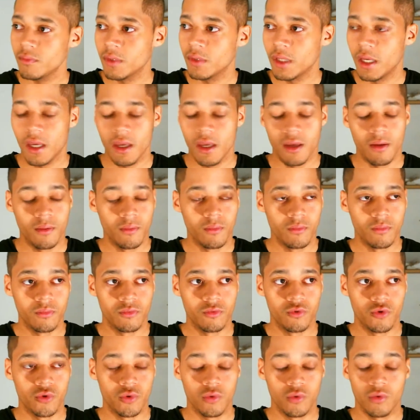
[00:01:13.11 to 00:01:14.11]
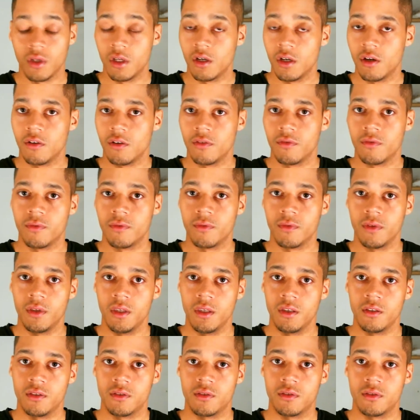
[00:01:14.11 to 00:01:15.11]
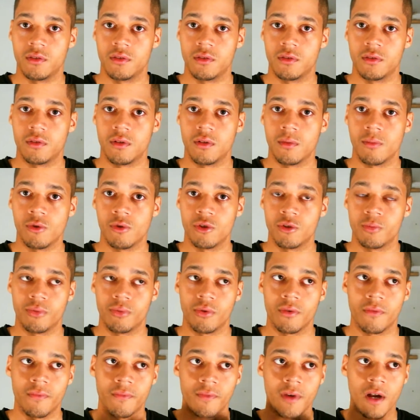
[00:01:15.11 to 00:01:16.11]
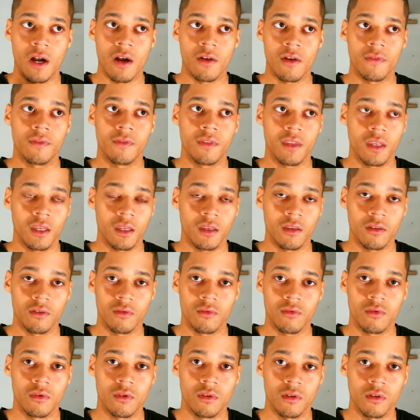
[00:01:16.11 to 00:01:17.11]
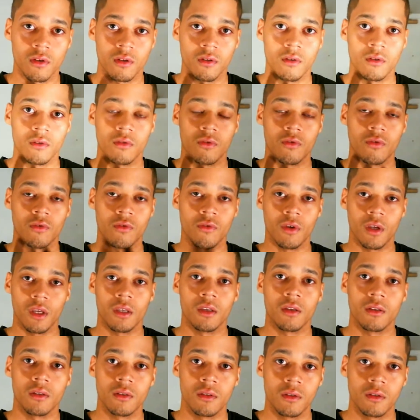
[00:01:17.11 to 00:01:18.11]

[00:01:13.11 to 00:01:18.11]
And true love is the most profound thing you could create.